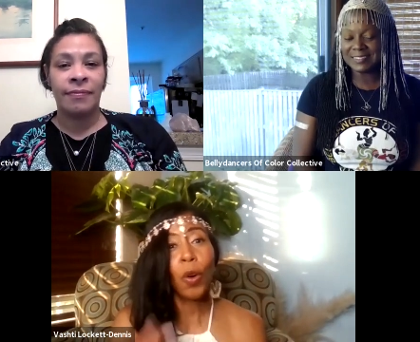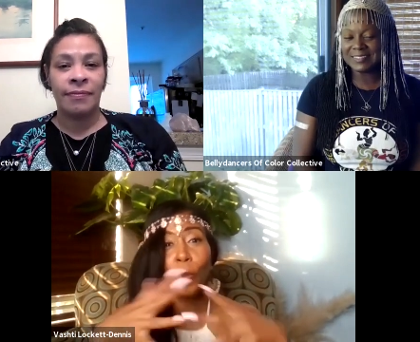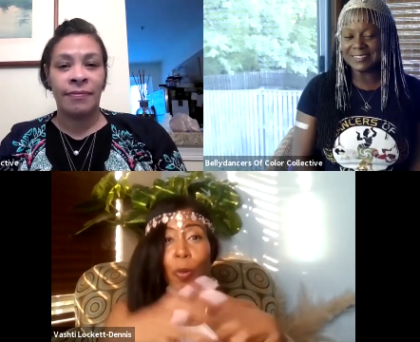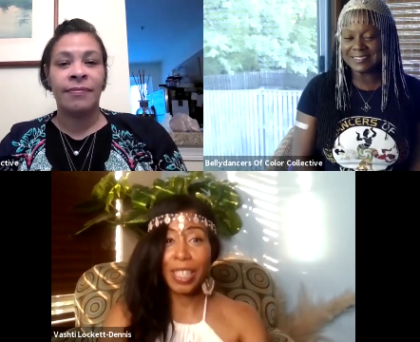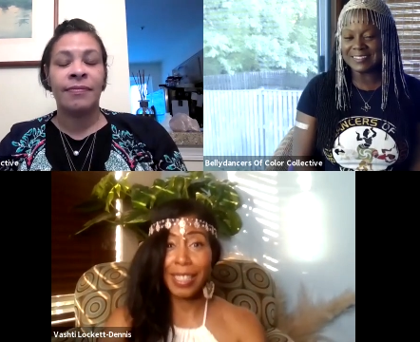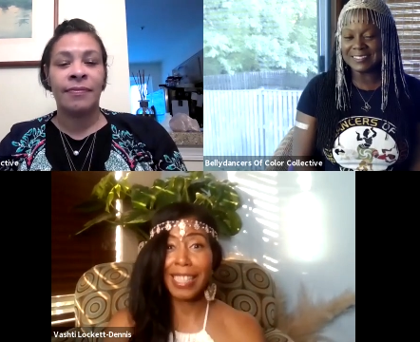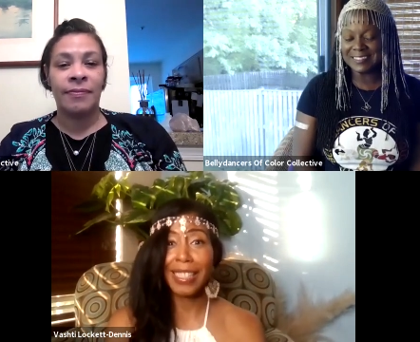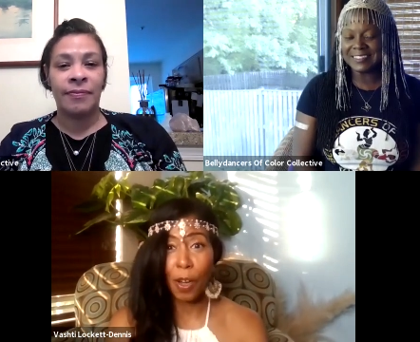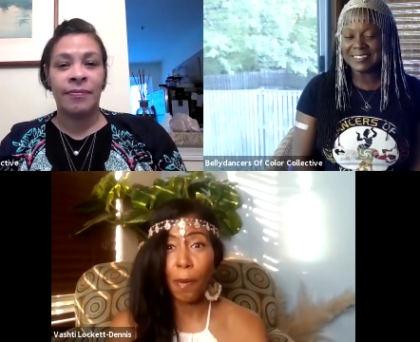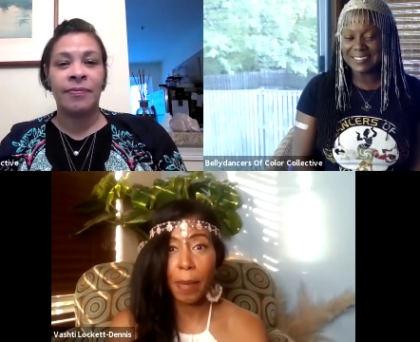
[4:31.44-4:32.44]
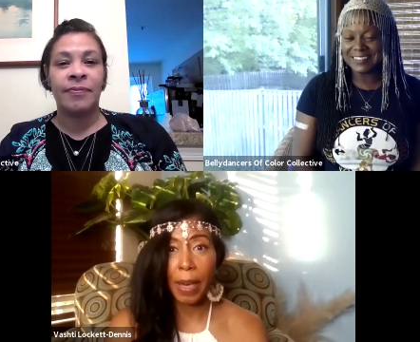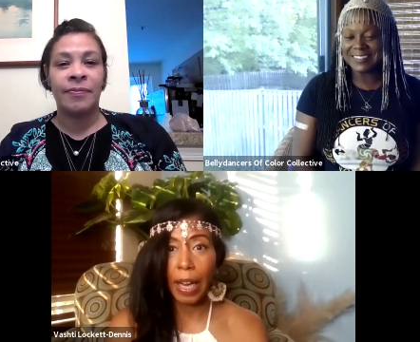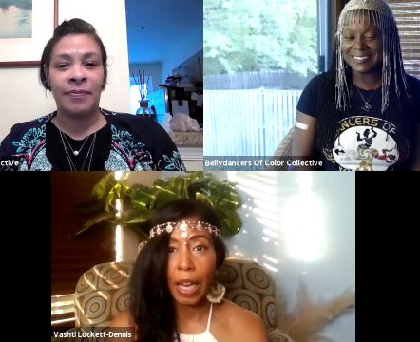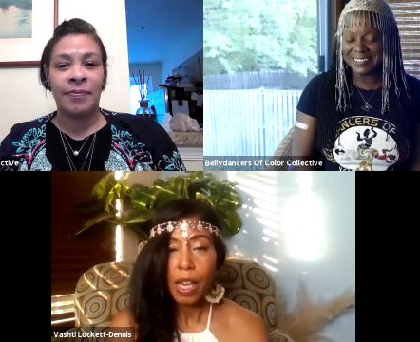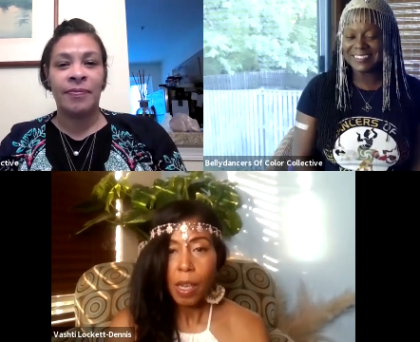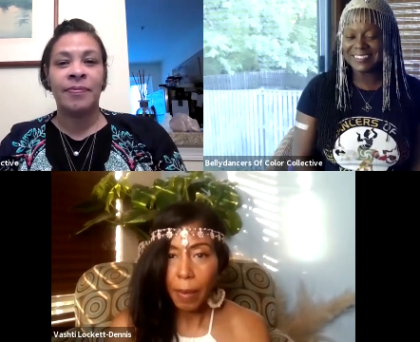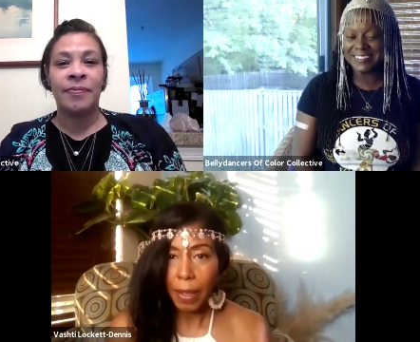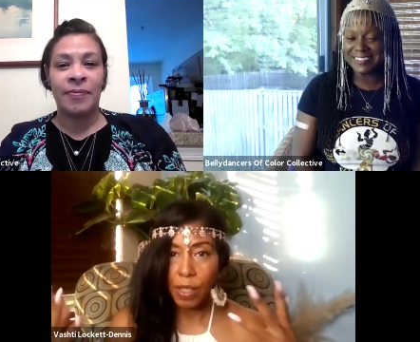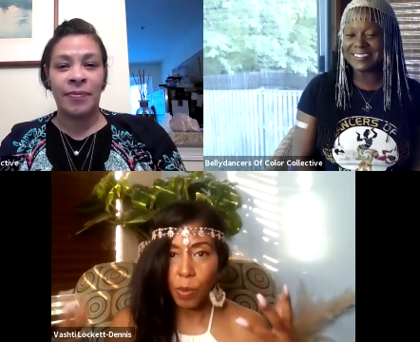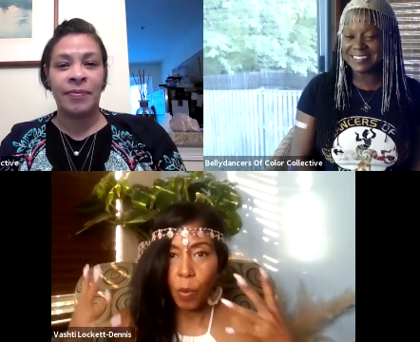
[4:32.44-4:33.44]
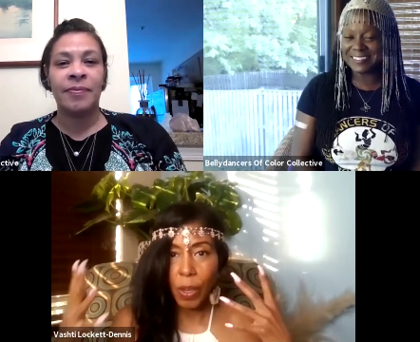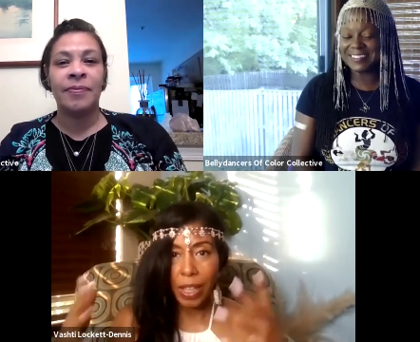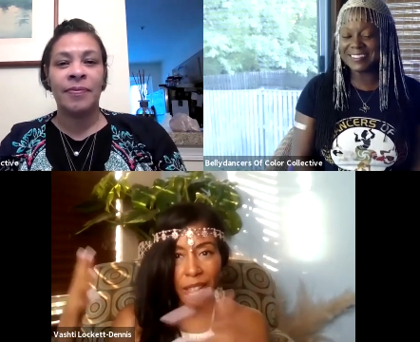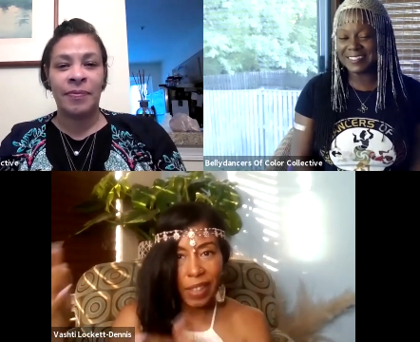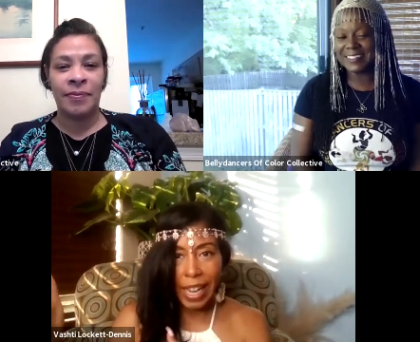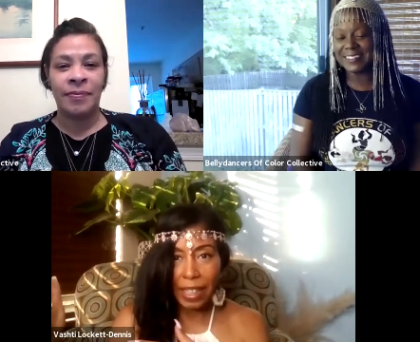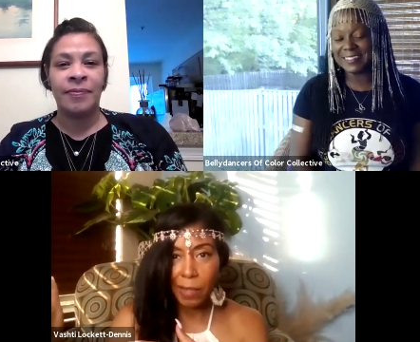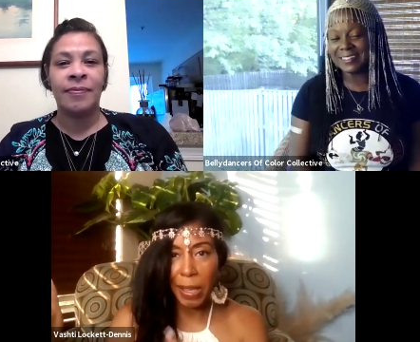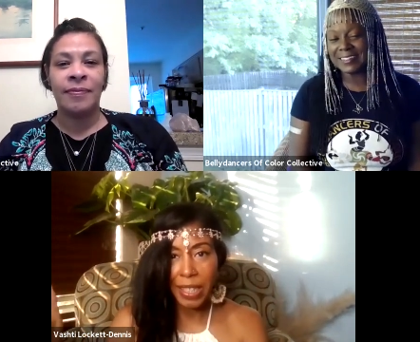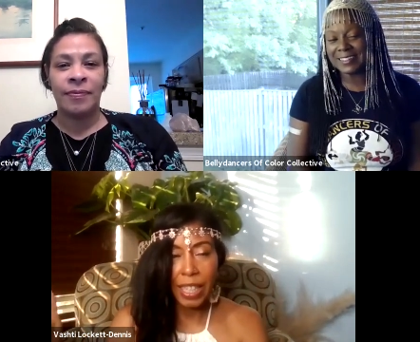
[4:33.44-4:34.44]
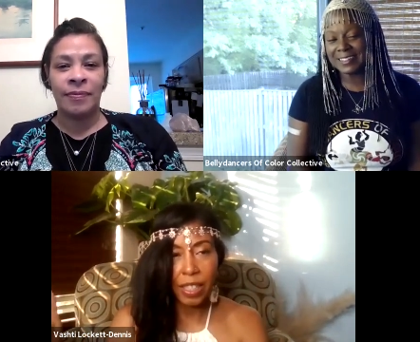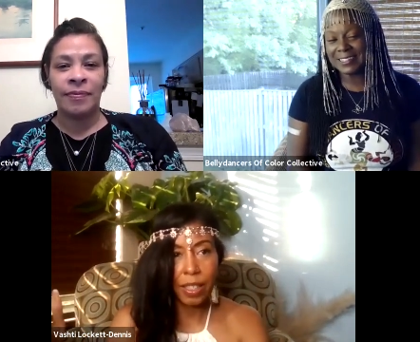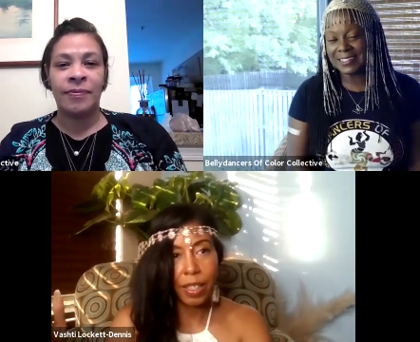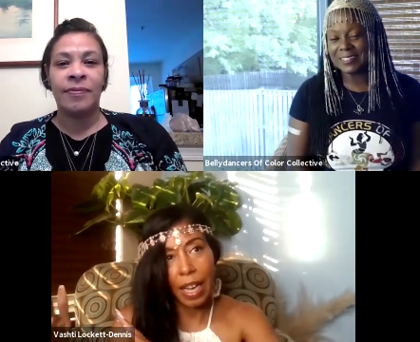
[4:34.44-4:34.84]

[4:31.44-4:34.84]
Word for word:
Speaker 1: who, what is this going to be? Mm-hmm. Because when we live in expectation,